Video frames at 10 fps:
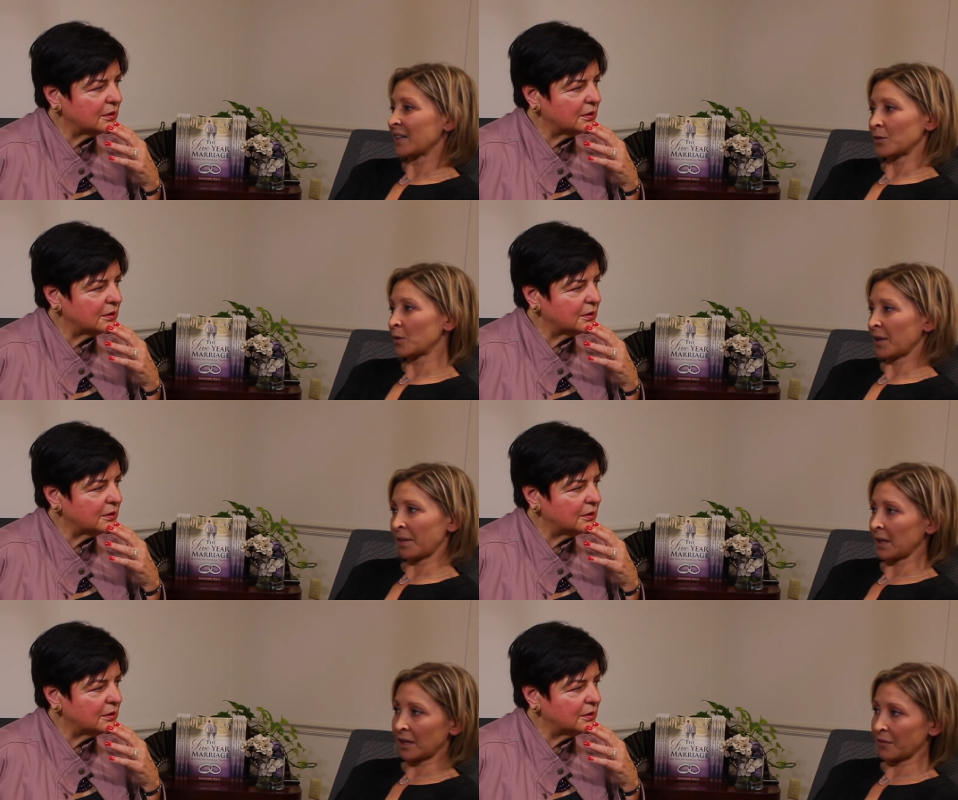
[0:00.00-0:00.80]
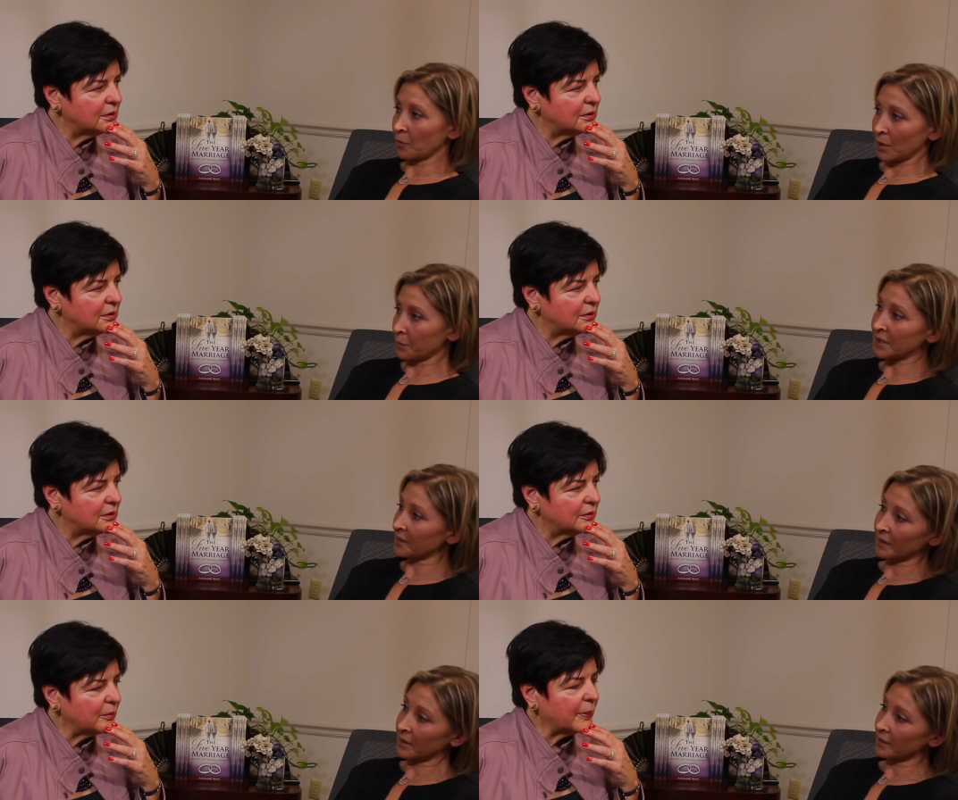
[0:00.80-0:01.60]
Speaker 1: I don't want to think if it would have been
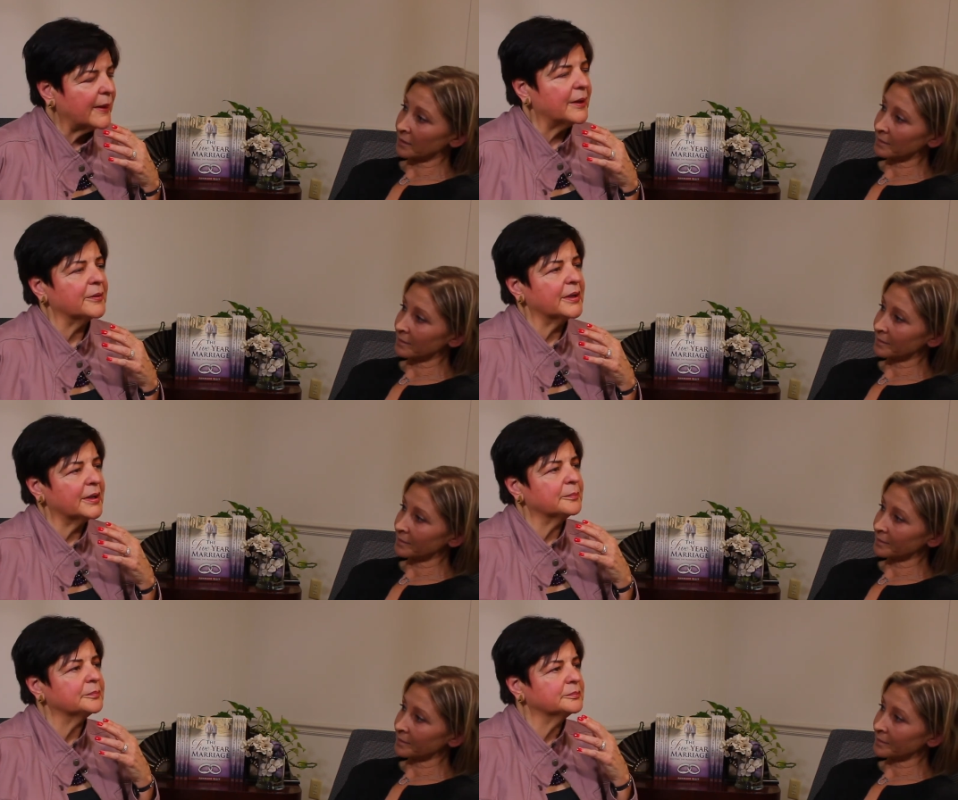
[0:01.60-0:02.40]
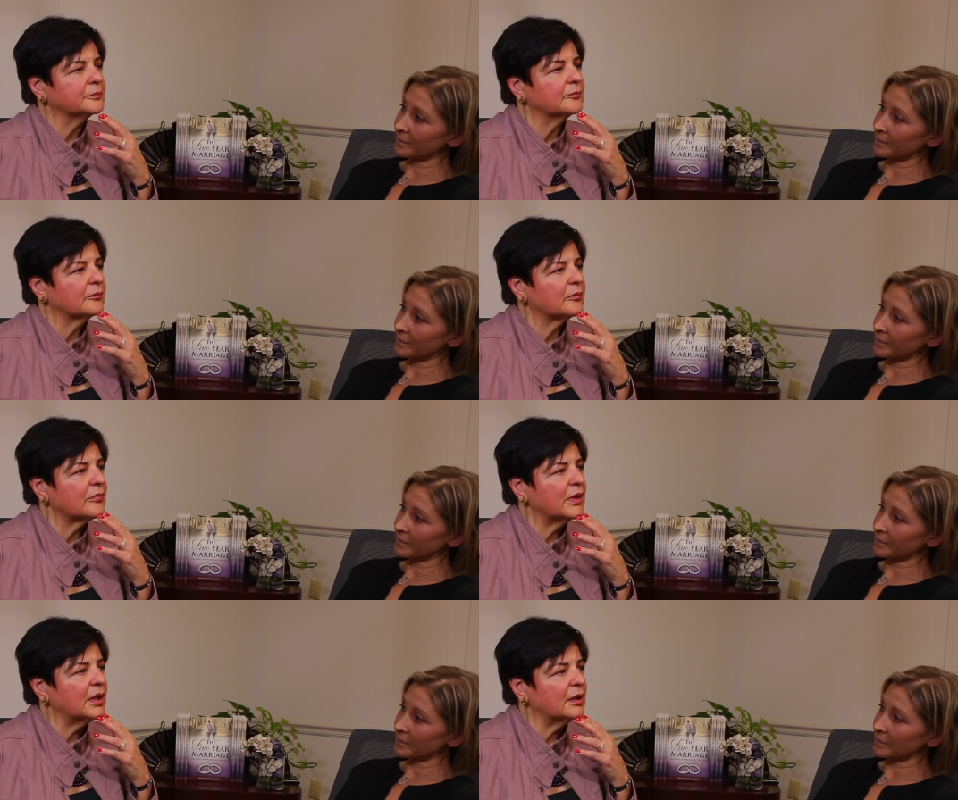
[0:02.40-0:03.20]
different. Okay.
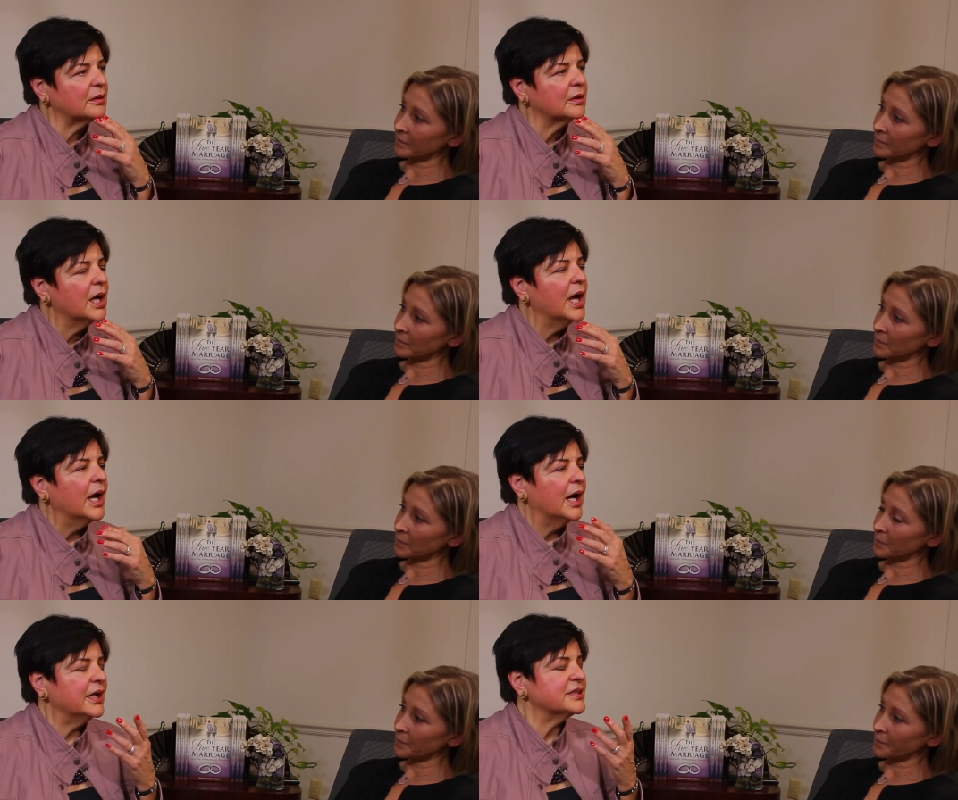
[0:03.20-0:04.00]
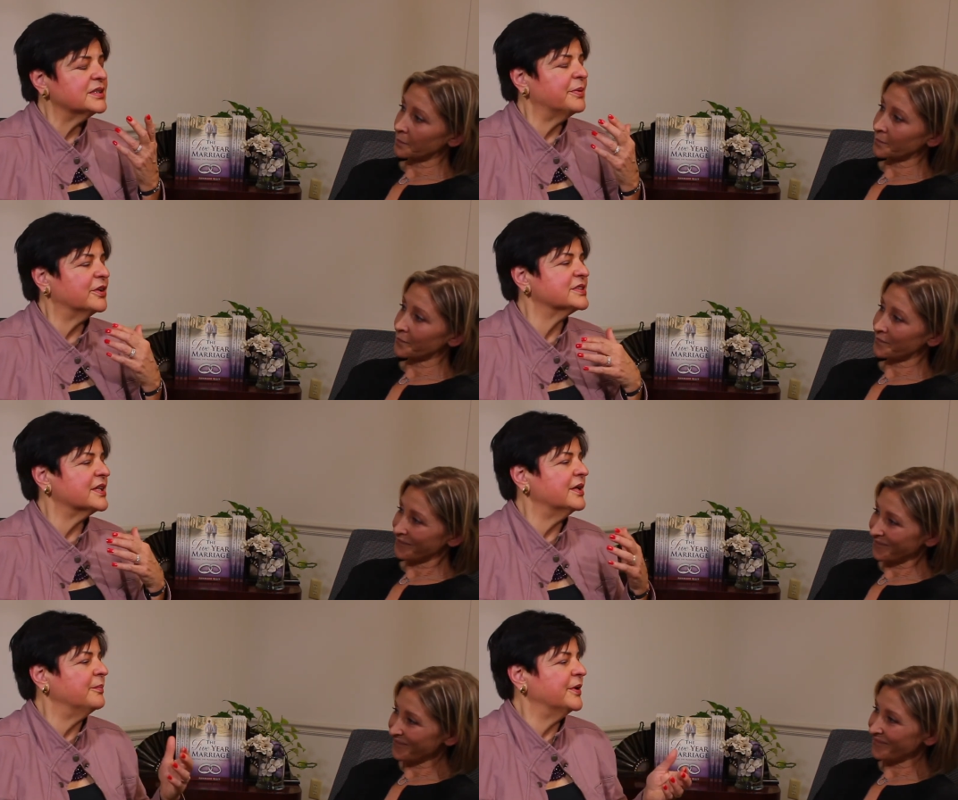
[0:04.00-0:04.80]
Speaker 2: Yeah, I,
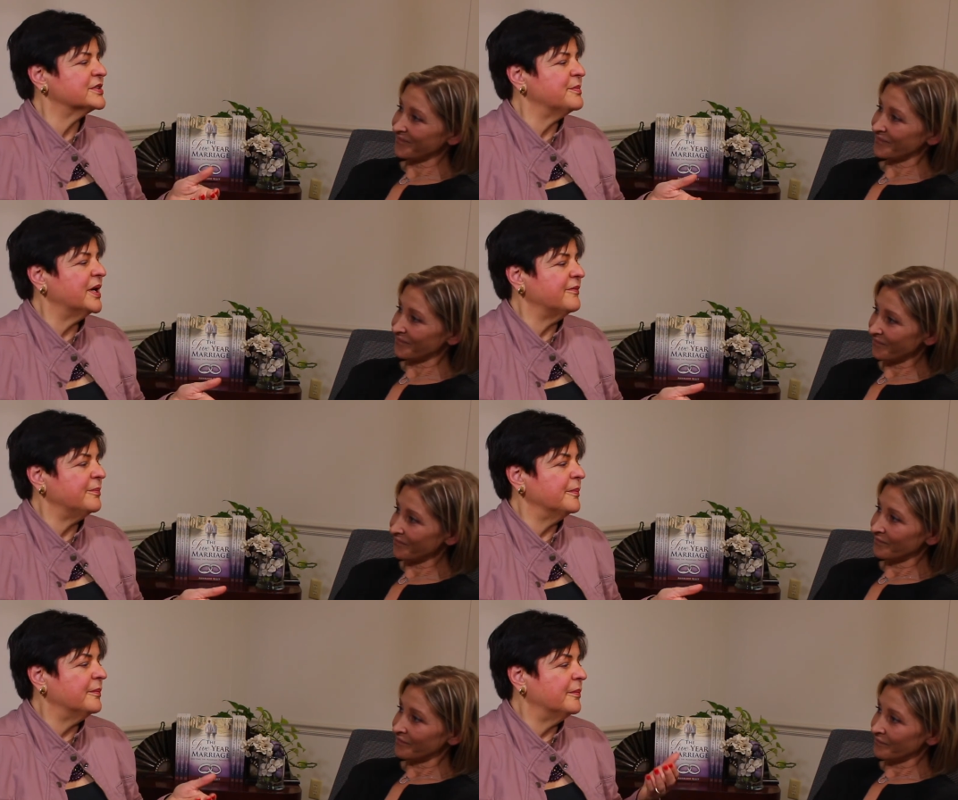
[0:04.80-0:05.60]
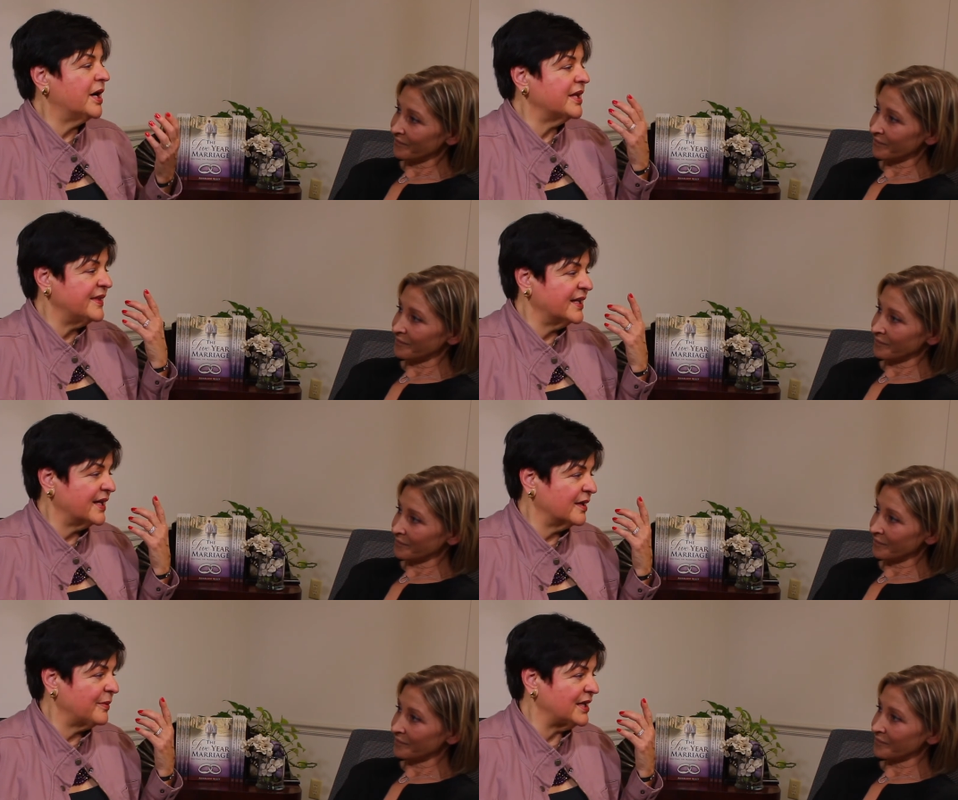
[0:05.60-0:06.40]
because because my my
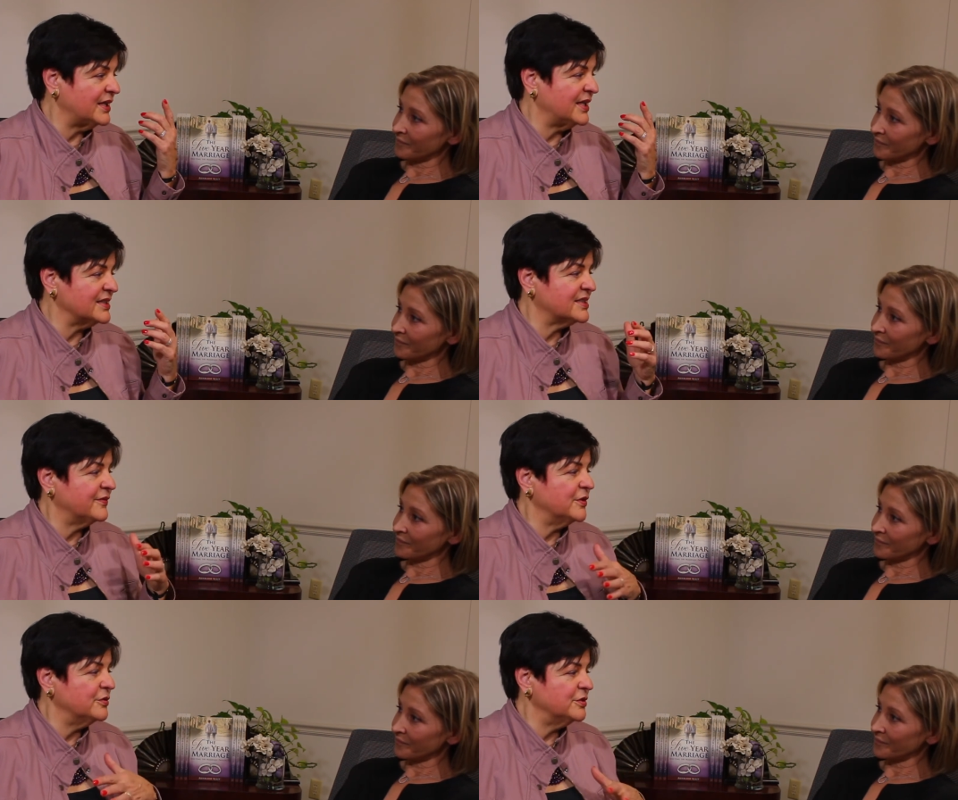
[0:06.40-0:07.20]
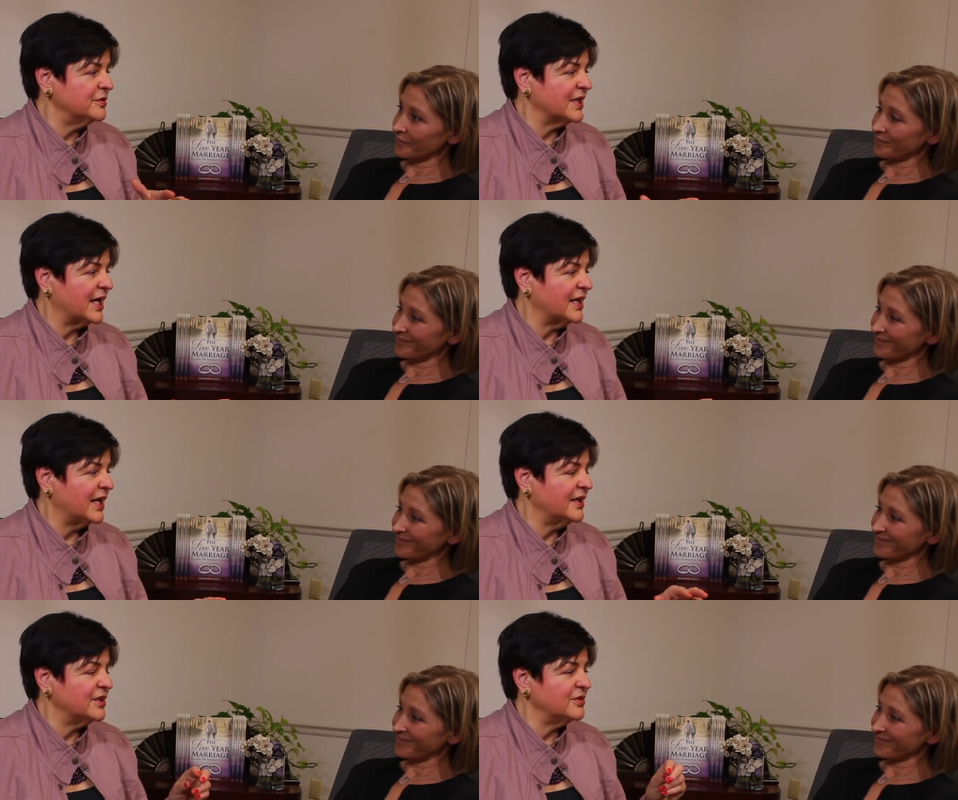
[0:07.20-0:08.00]
thinking about it is if you do that
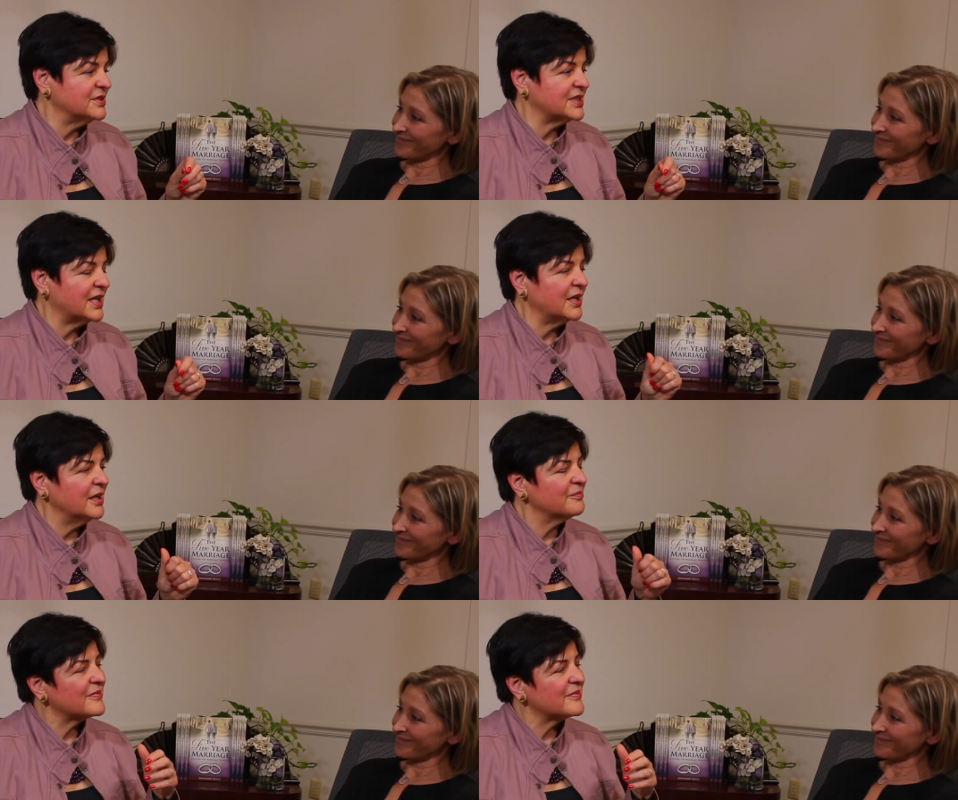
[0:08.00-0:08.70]
and then you say,